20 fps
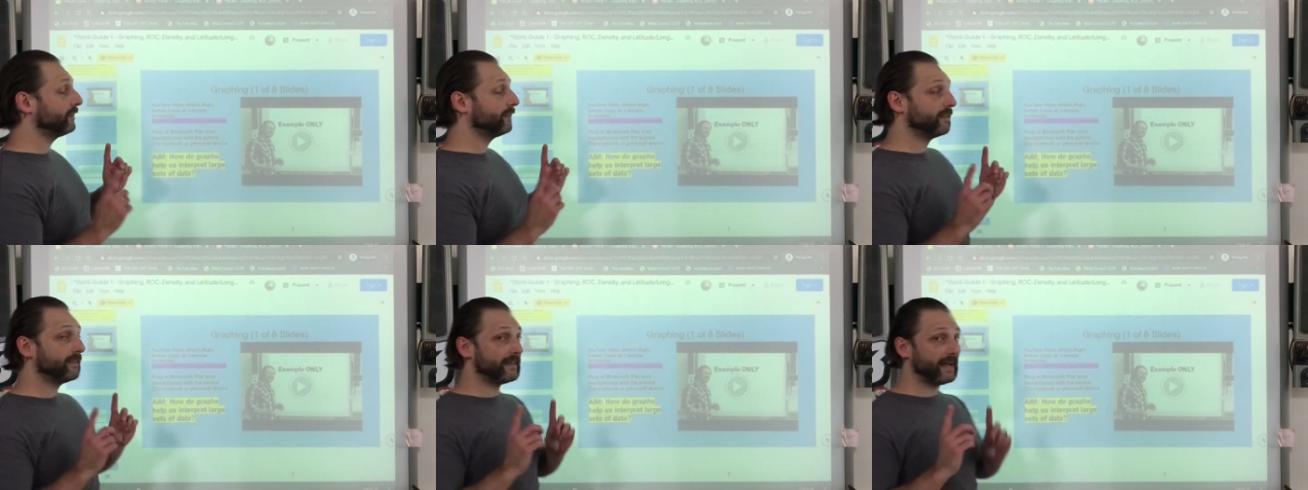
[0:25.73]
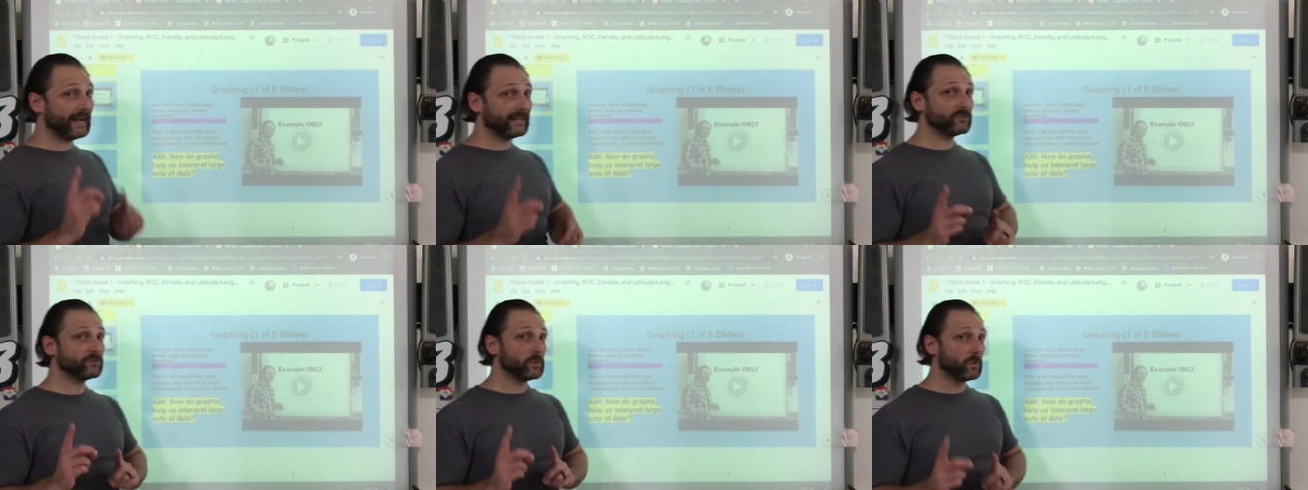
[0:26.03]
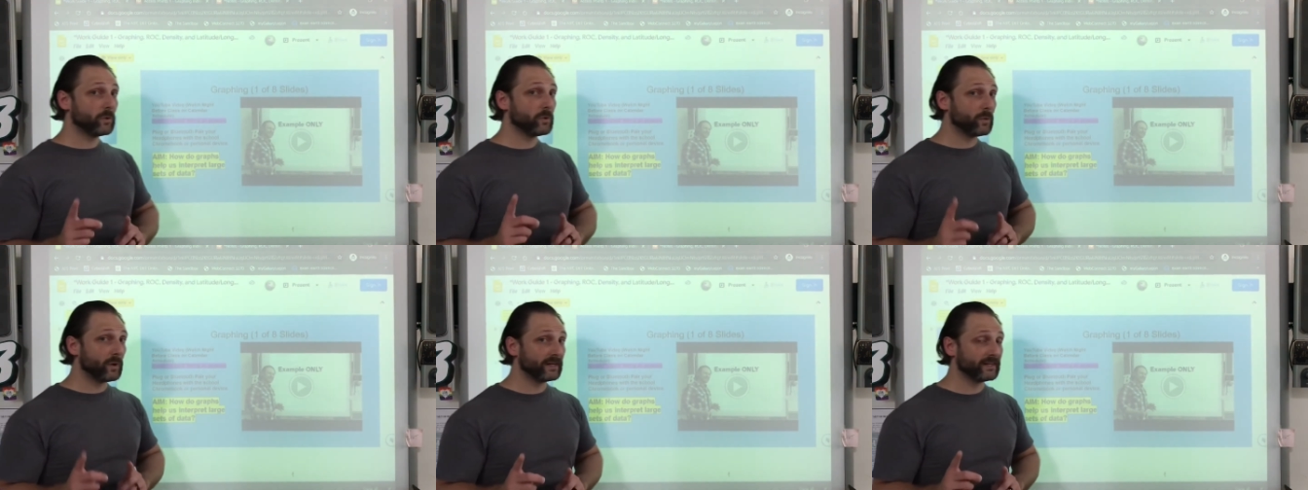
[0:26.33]
That's what
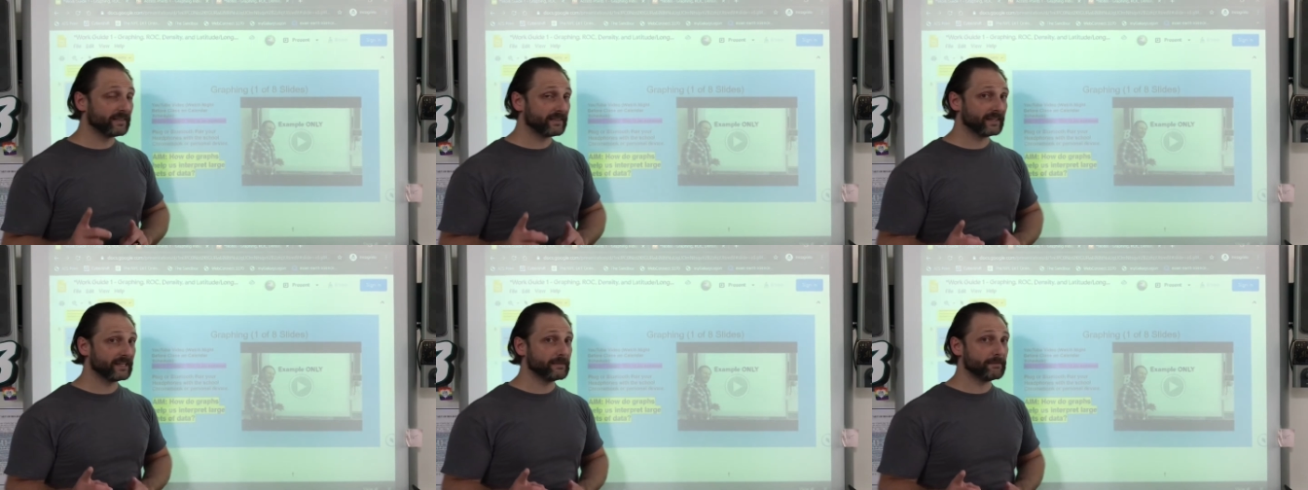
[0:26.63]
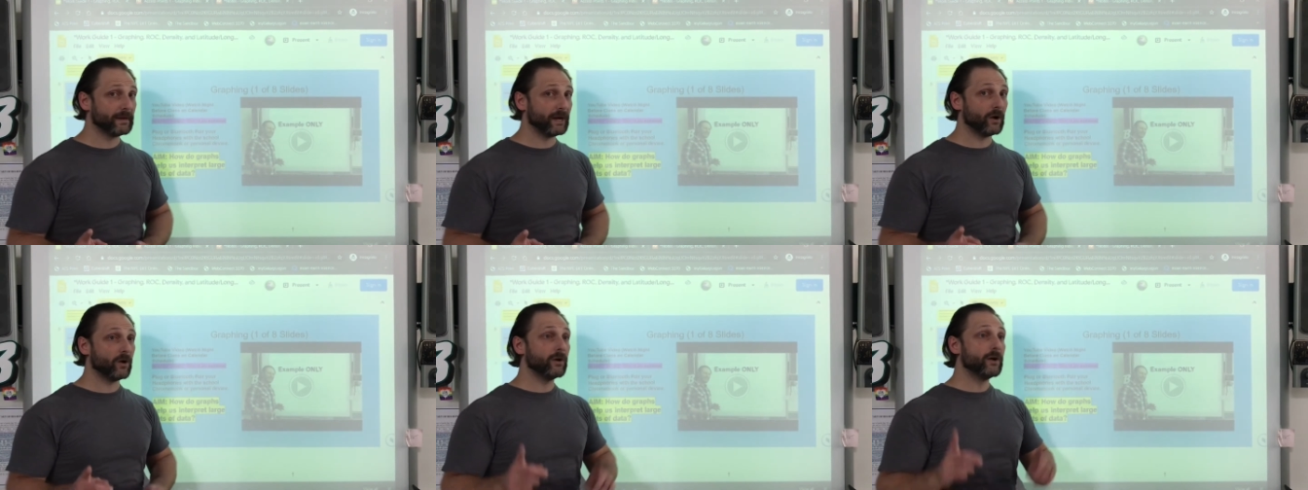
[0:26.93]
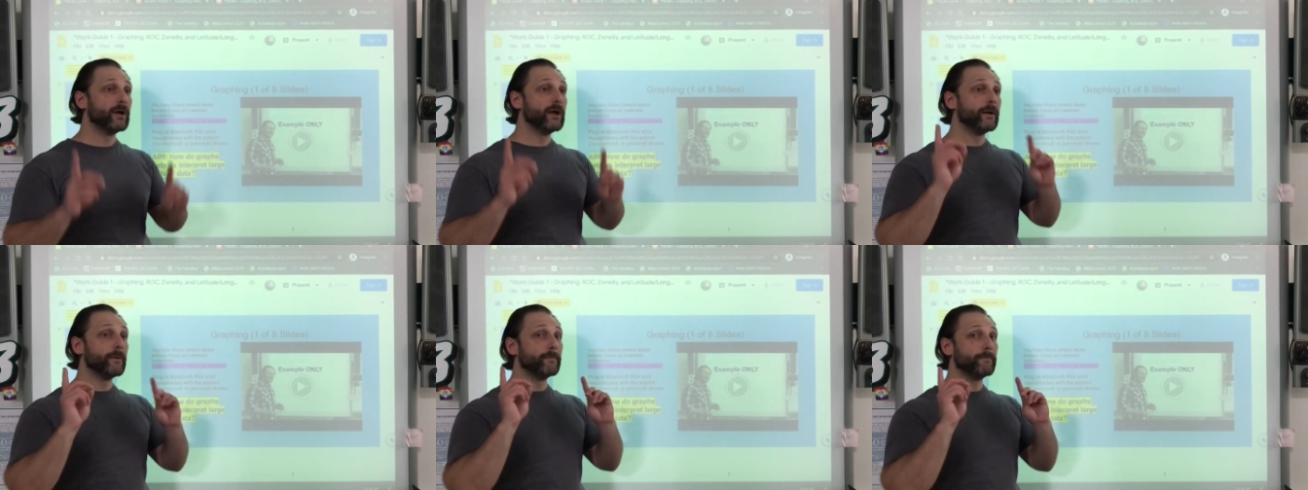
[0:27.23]
we want to think
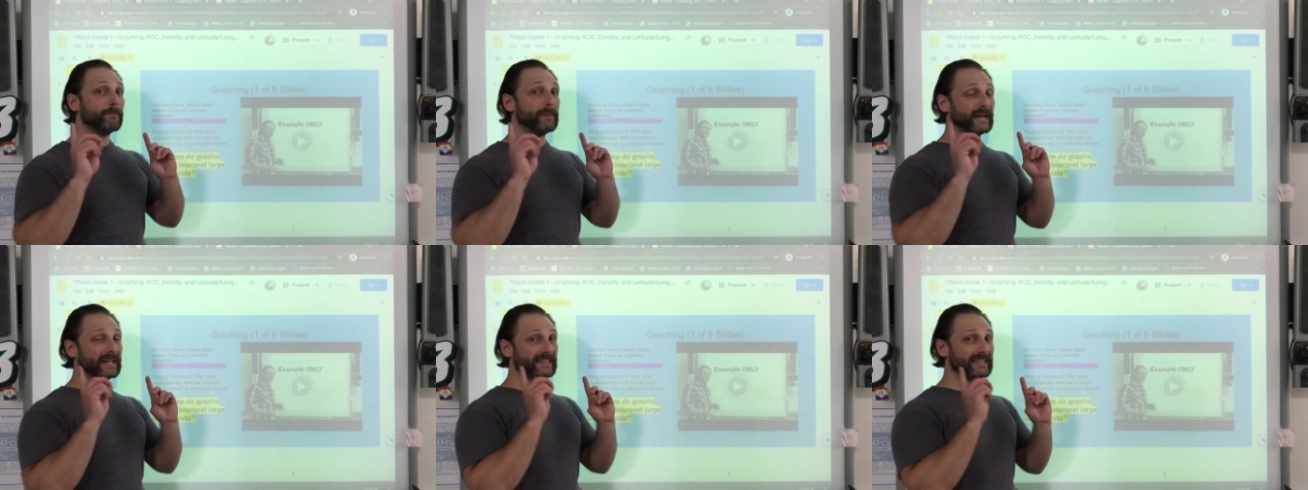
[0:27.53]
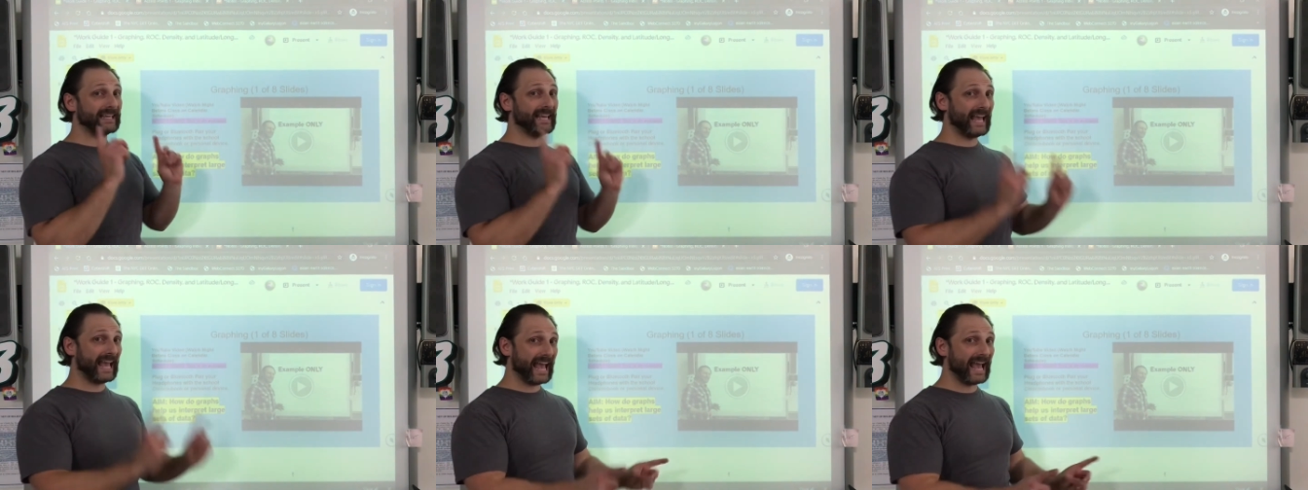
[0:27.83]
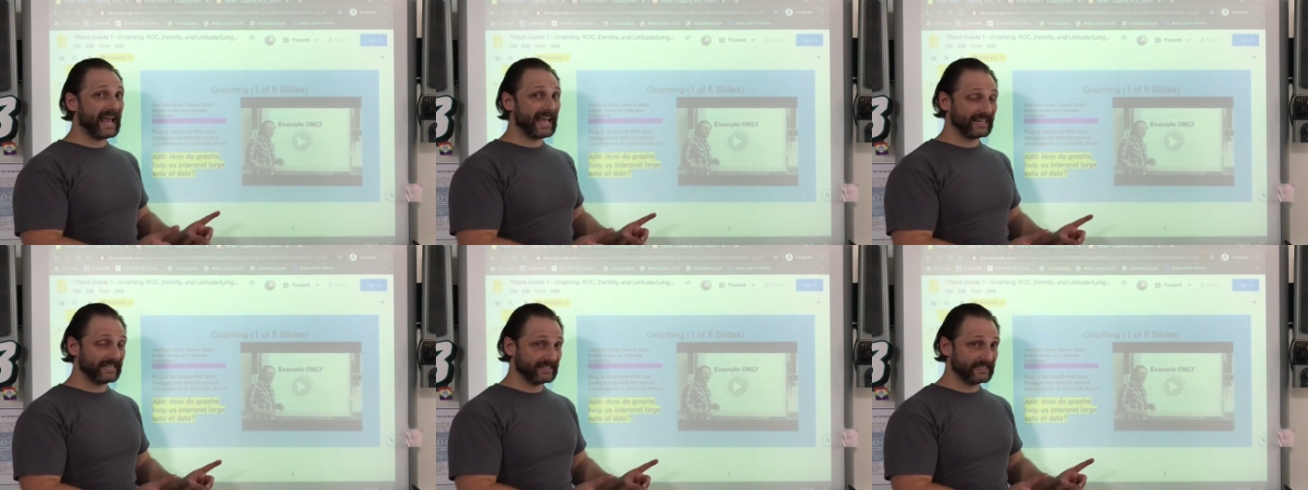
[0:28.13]
about by the
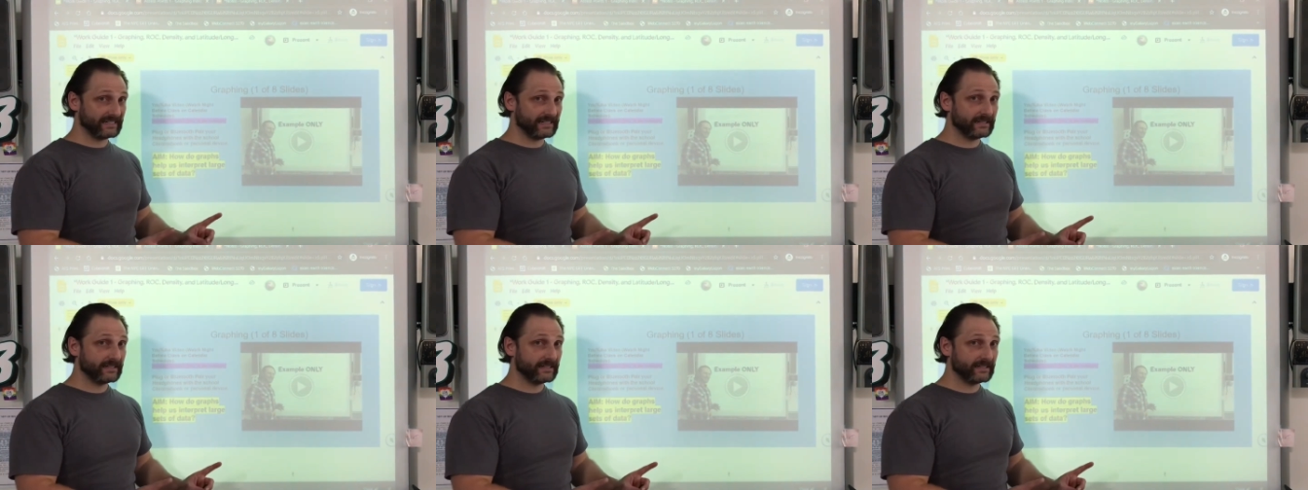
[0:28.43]
end